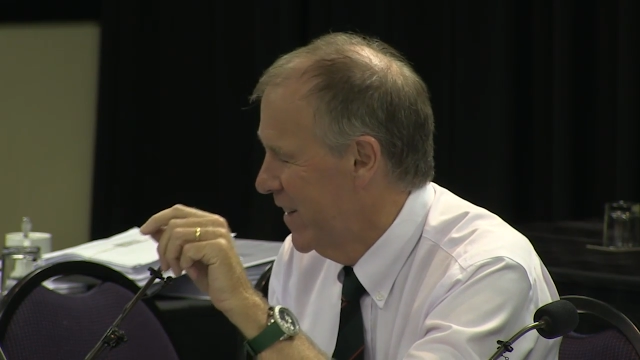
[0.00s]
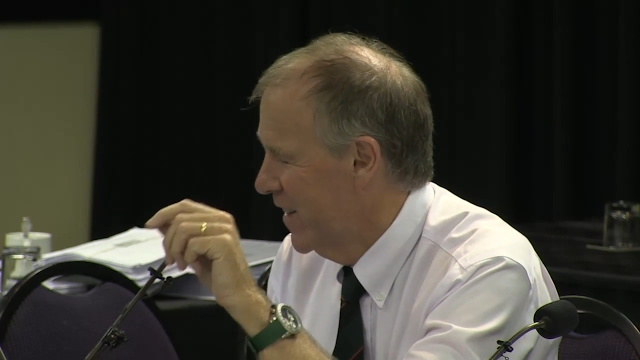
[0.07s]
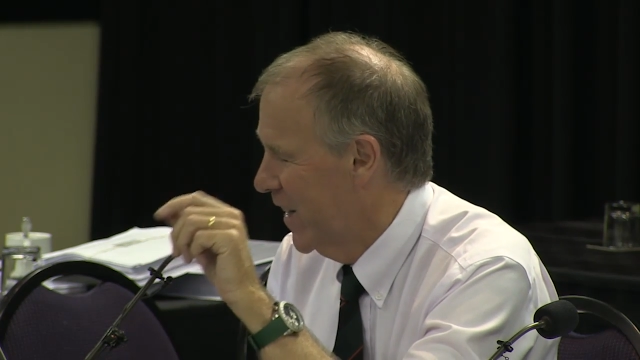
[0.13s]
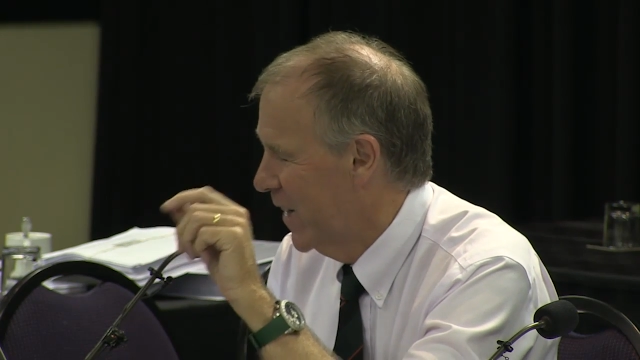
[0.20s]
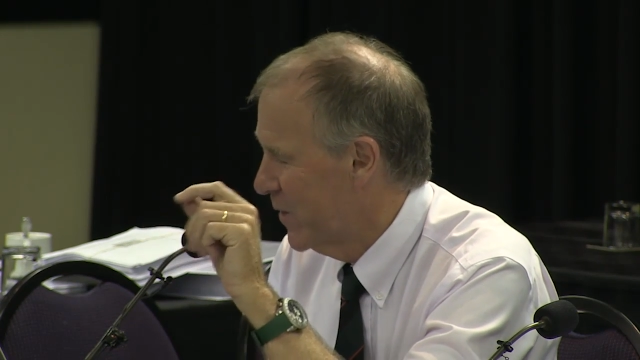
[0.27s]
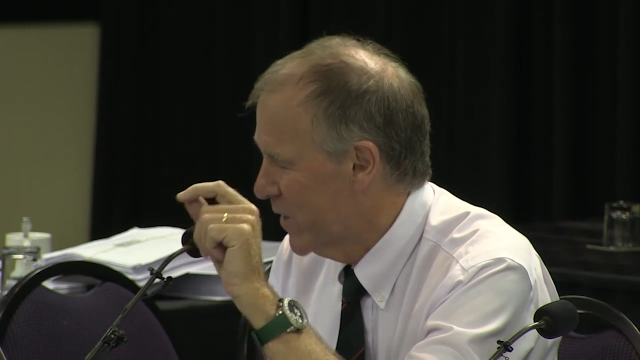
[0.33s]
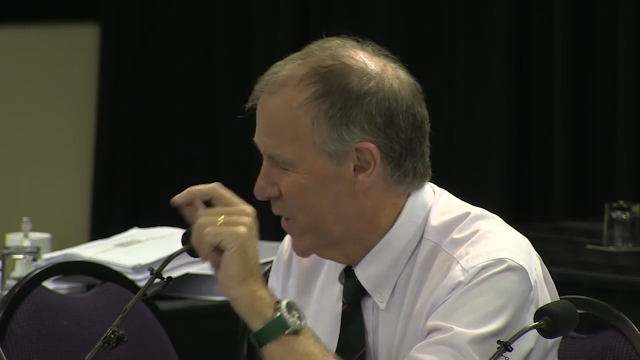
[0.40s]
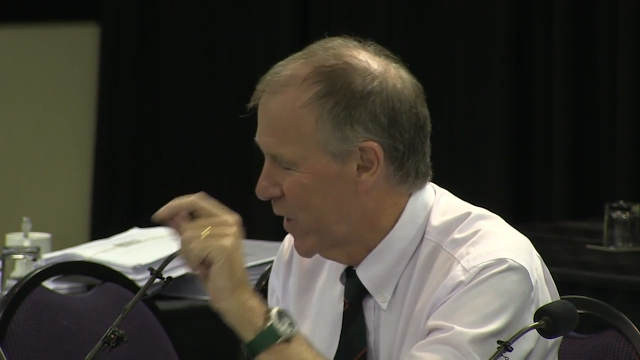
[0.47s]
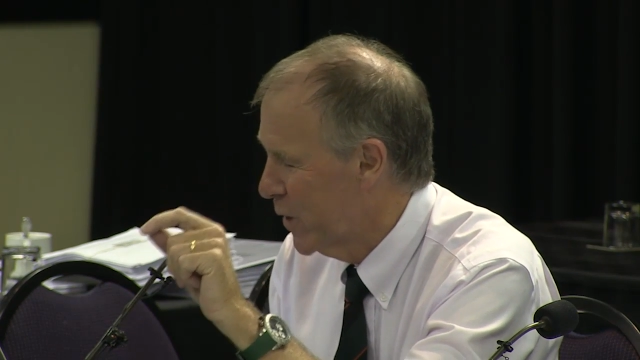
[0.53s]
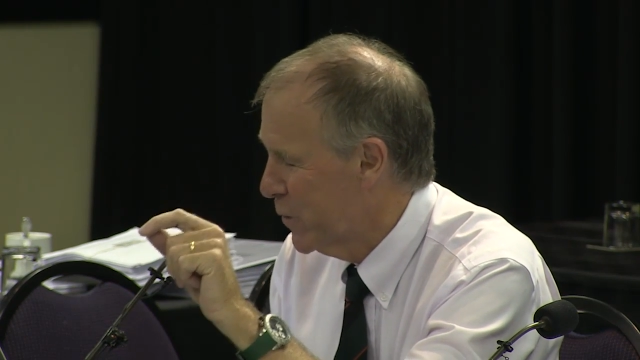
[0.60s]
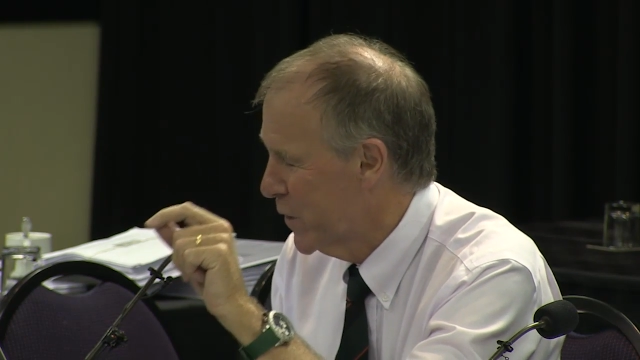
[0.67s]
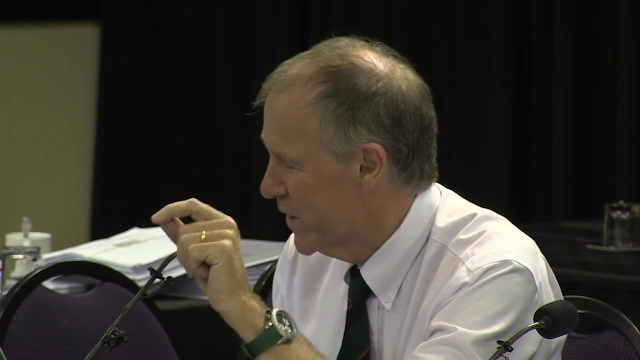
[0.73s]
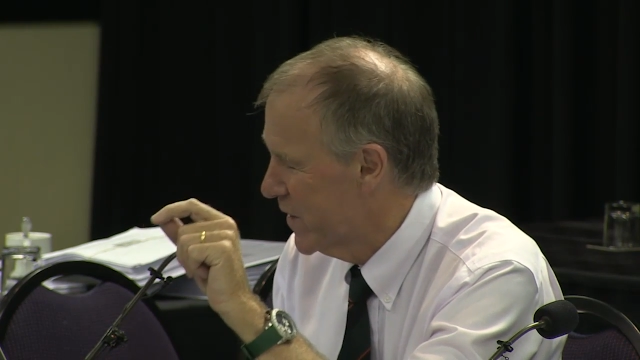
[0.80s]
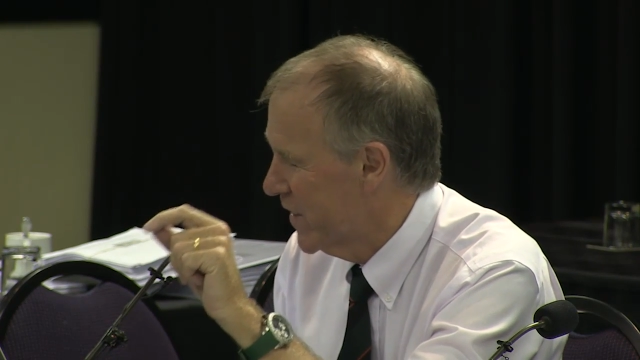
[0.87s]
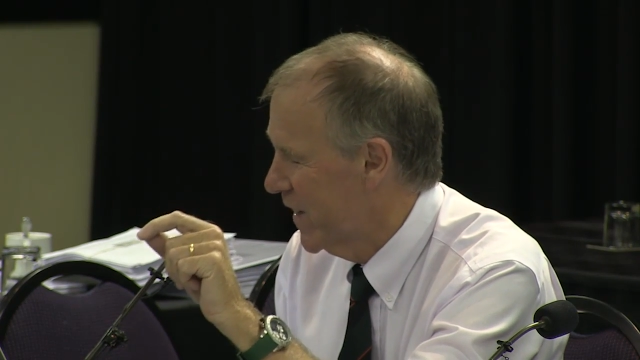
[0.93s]
I'm so
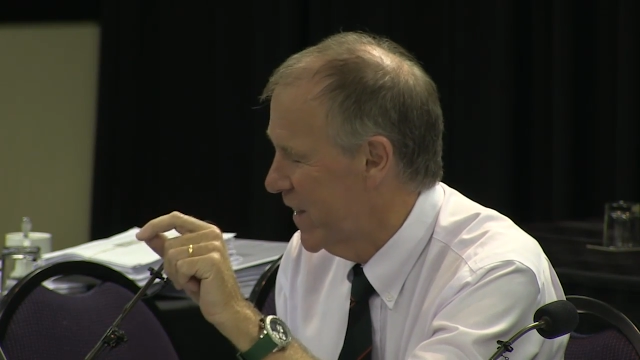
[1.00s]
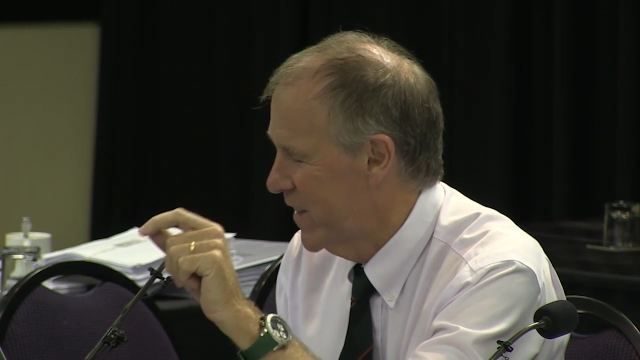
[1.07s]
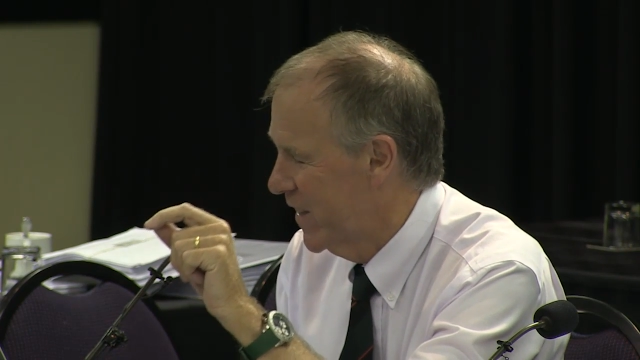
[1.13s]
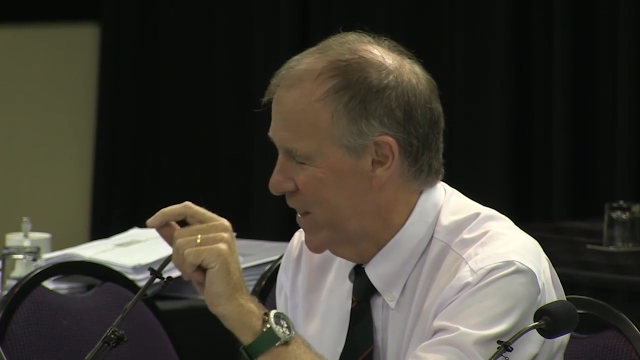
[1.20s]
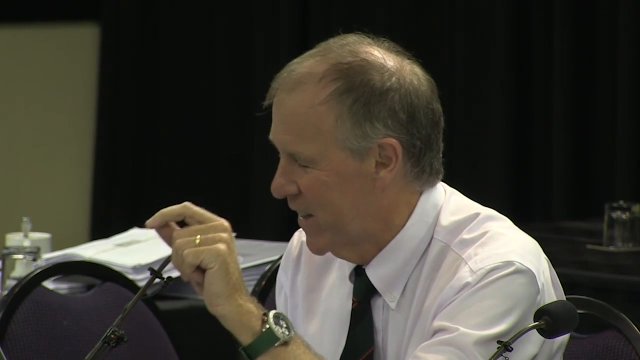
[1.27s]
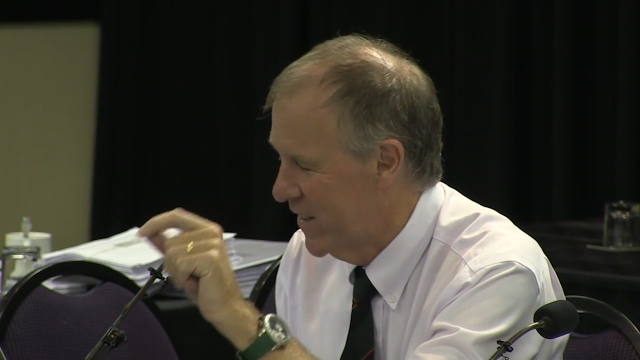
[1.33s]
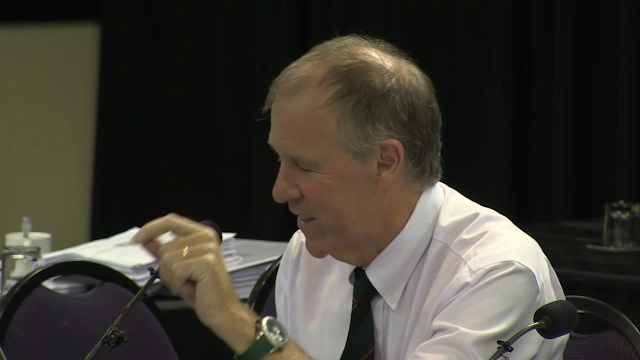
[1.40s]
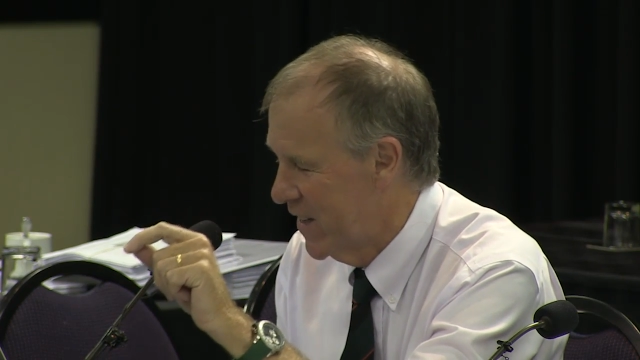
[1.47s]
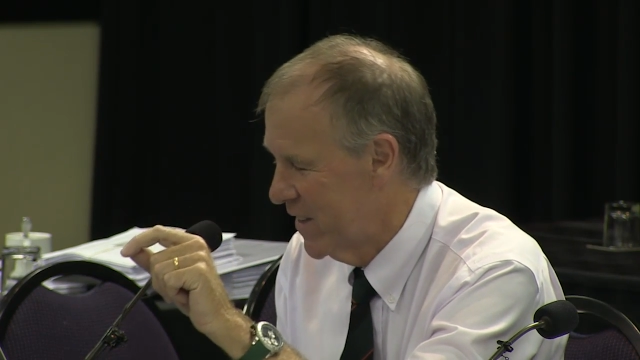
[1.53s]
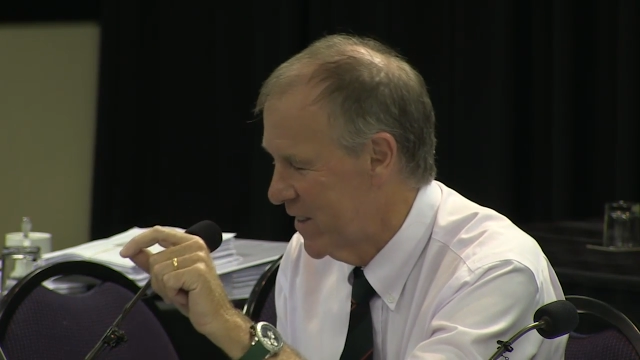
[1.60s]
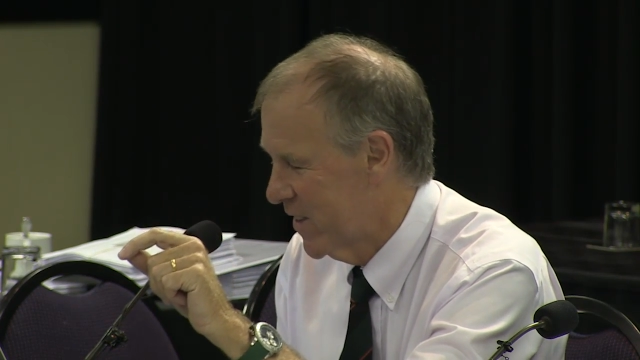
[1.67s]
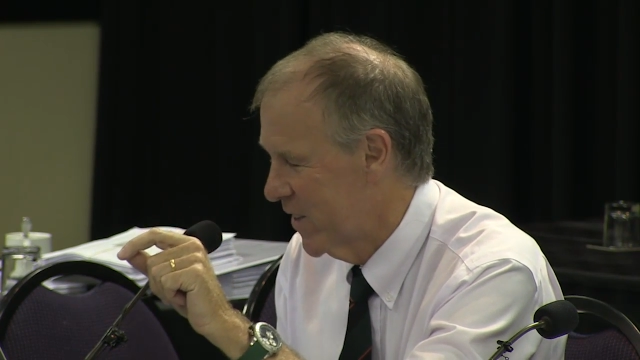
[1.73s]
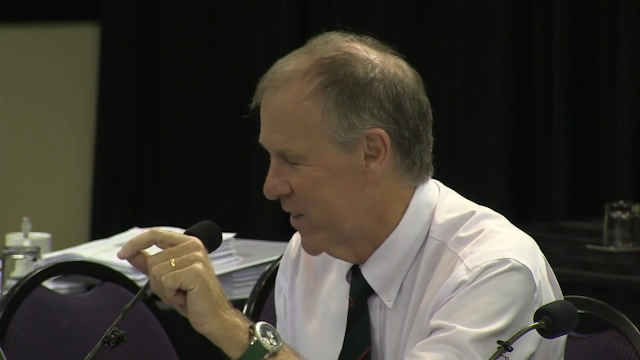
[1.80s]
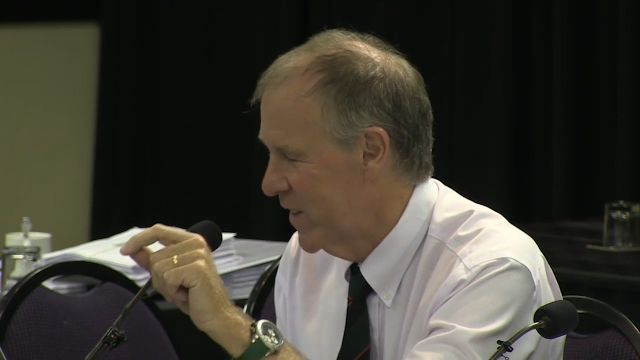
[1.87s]
often said, I don't do